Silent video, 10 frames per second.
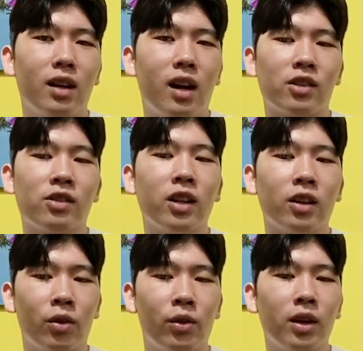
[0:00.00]
actually in
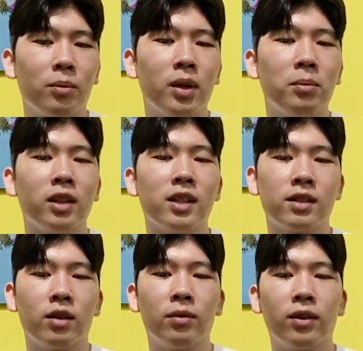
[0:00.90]
Korea, people eat
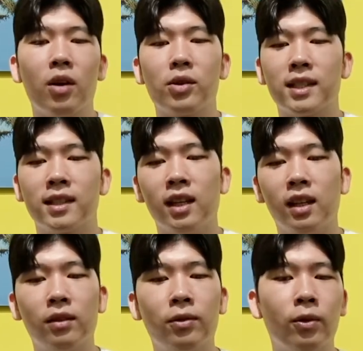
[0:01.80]
sunflower
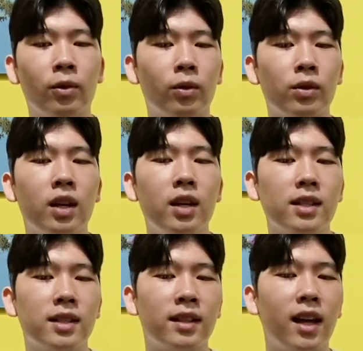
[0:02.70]
seed for
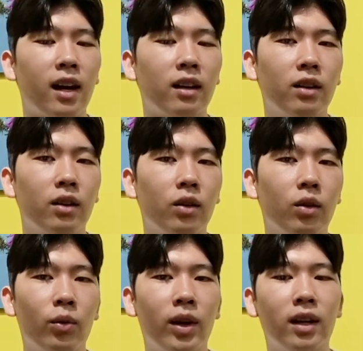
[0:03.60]
snack
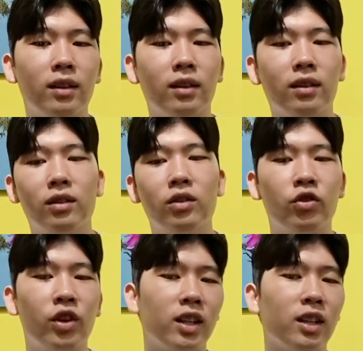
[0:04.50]
when
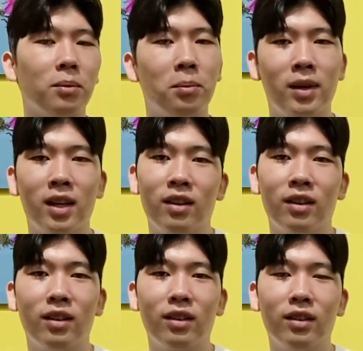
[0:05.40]
drinking beer,
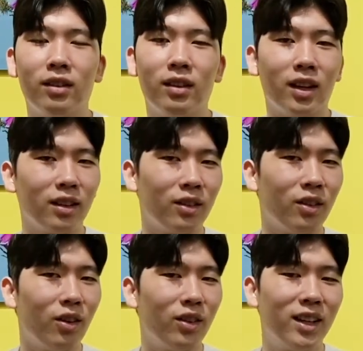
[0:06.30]
like, you
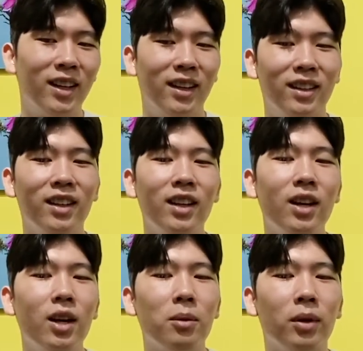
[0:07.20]
know.
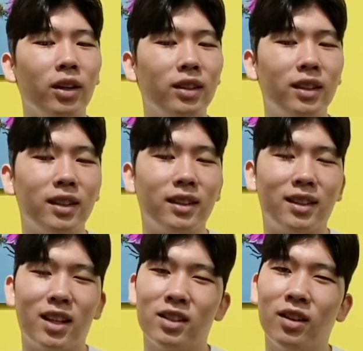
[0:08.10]
But
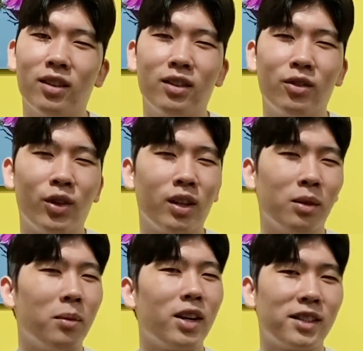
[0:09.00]
that's not really
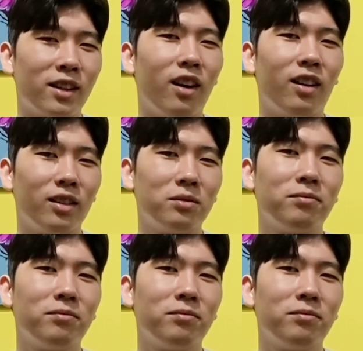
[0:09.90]
my style.